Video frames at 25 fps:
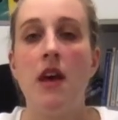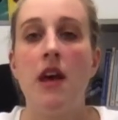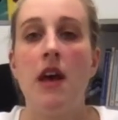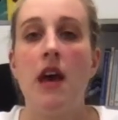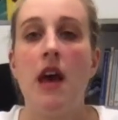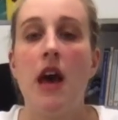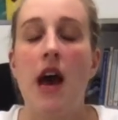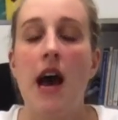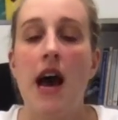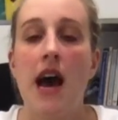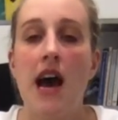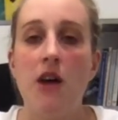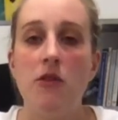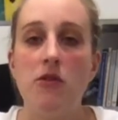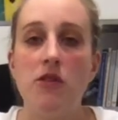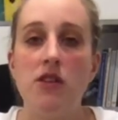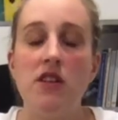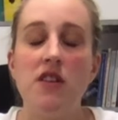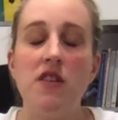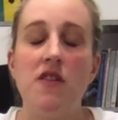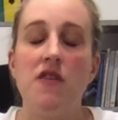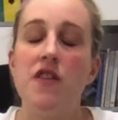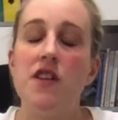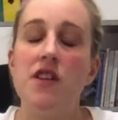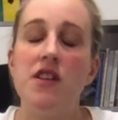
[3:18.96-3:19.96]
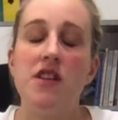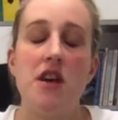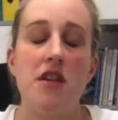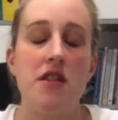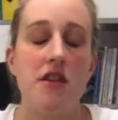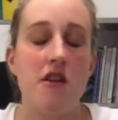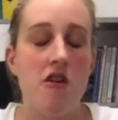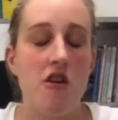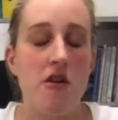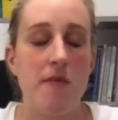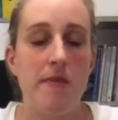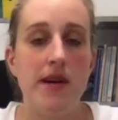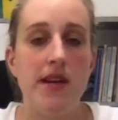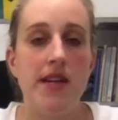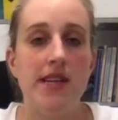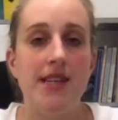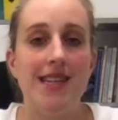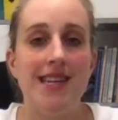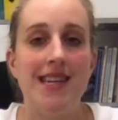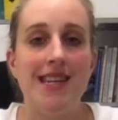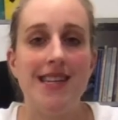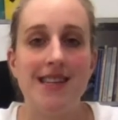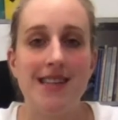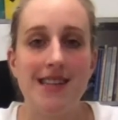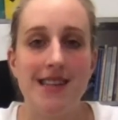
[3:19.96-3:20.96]
How does a physiotherapist
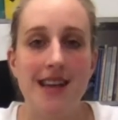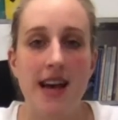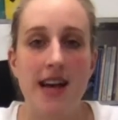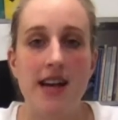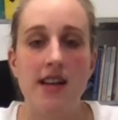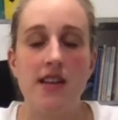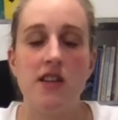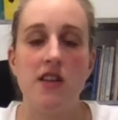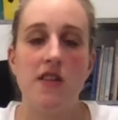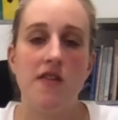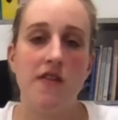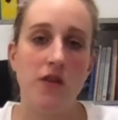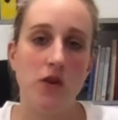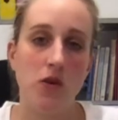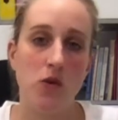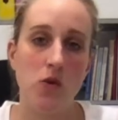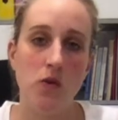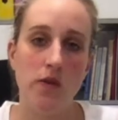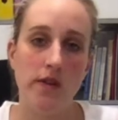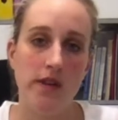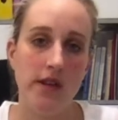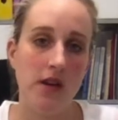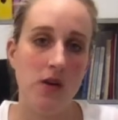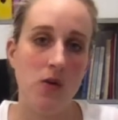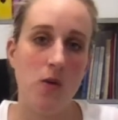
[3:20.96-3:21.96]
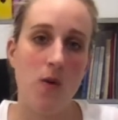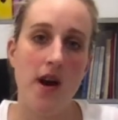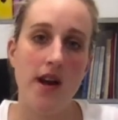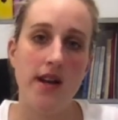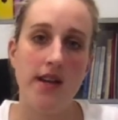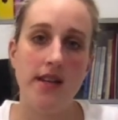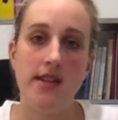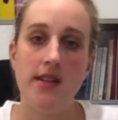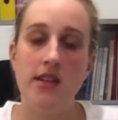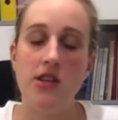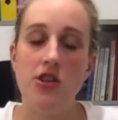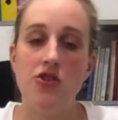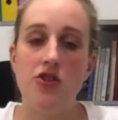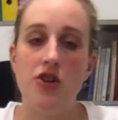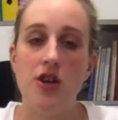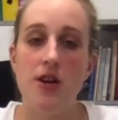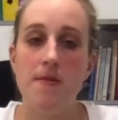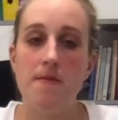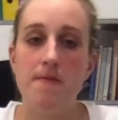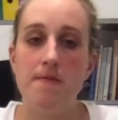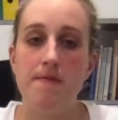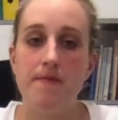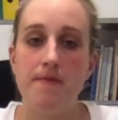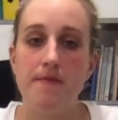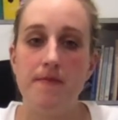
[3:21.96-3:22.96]
assess for Cauda Equina Syndrome?
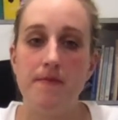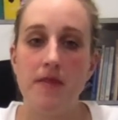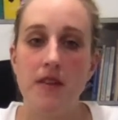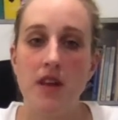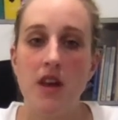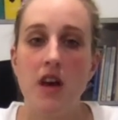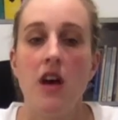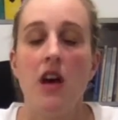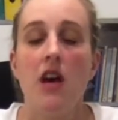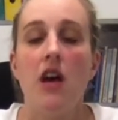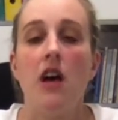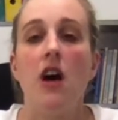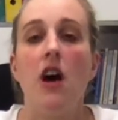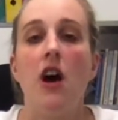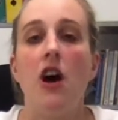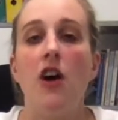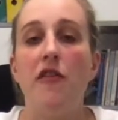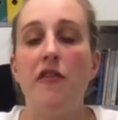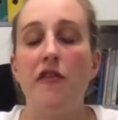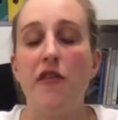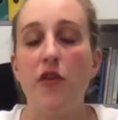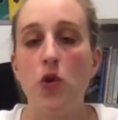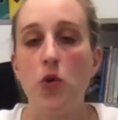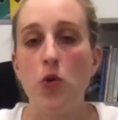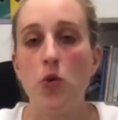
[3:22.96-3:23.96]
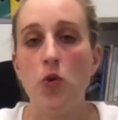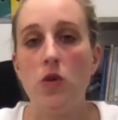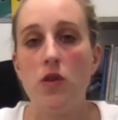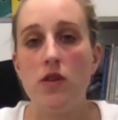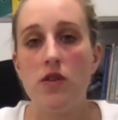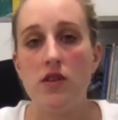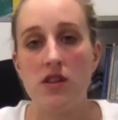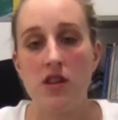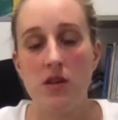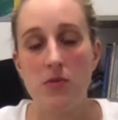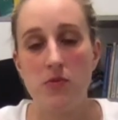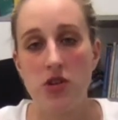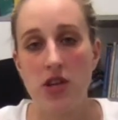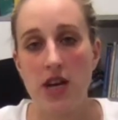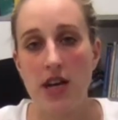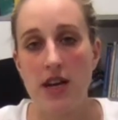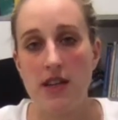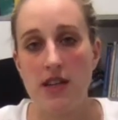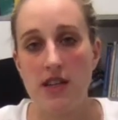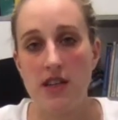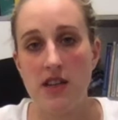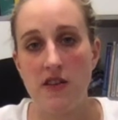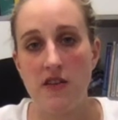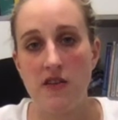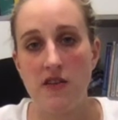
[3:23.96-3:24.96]
A full
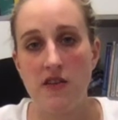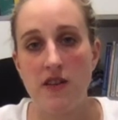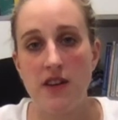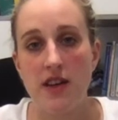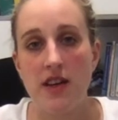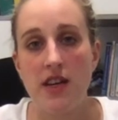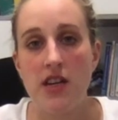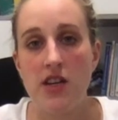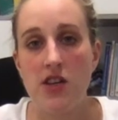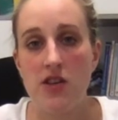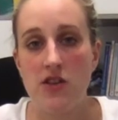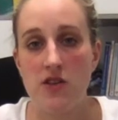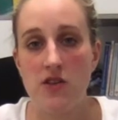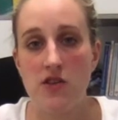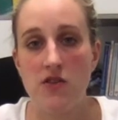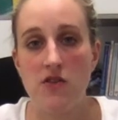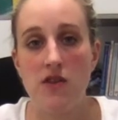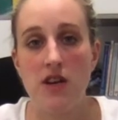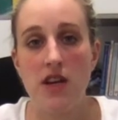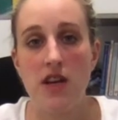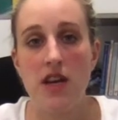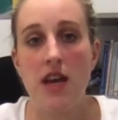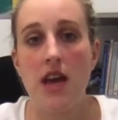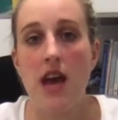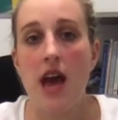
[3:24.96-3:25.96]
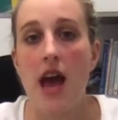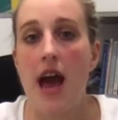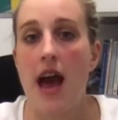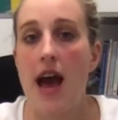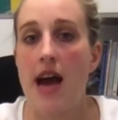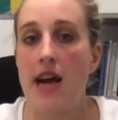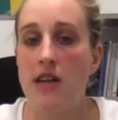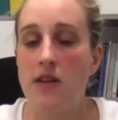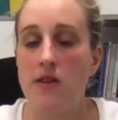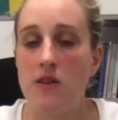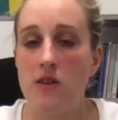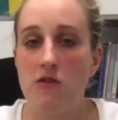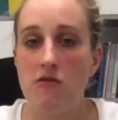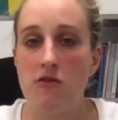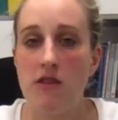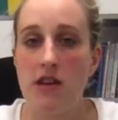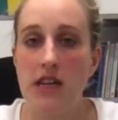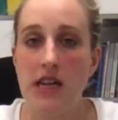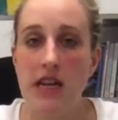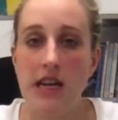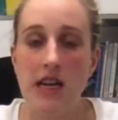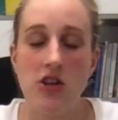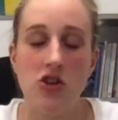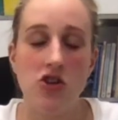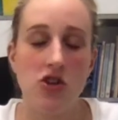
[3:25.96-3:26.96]
subjective history and
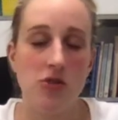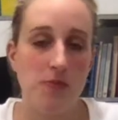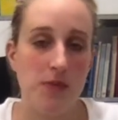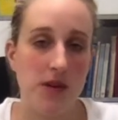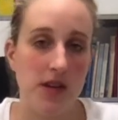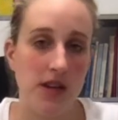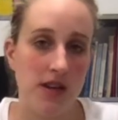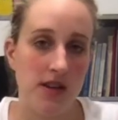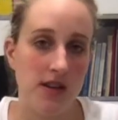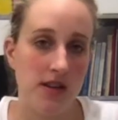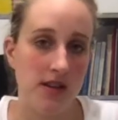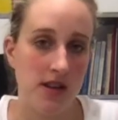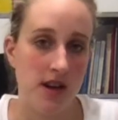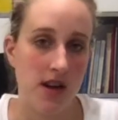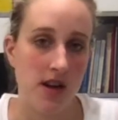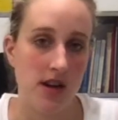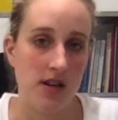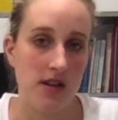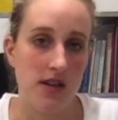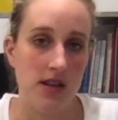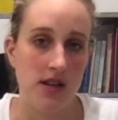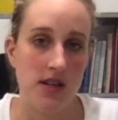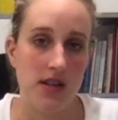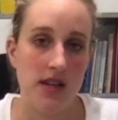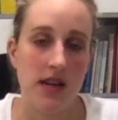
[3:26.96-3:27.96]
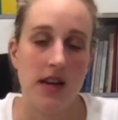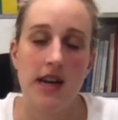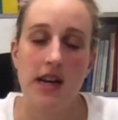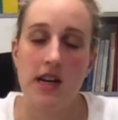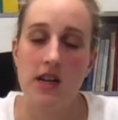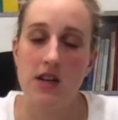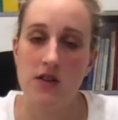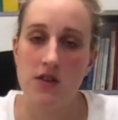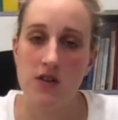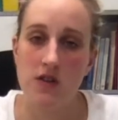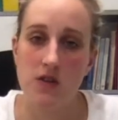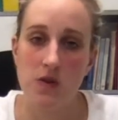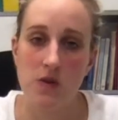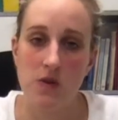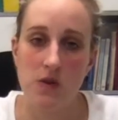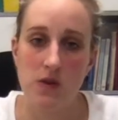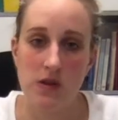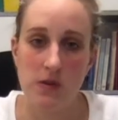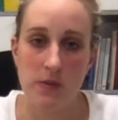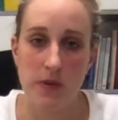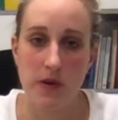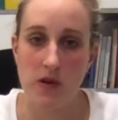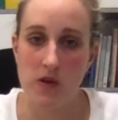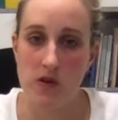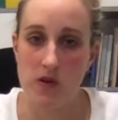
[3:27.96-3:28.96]
screening should be conducted as soon as
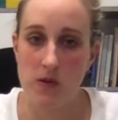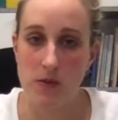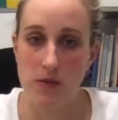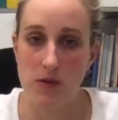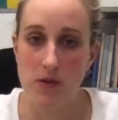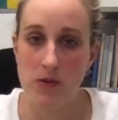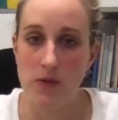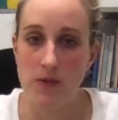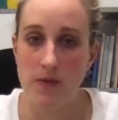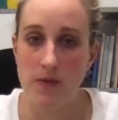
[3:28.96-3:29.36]
possible.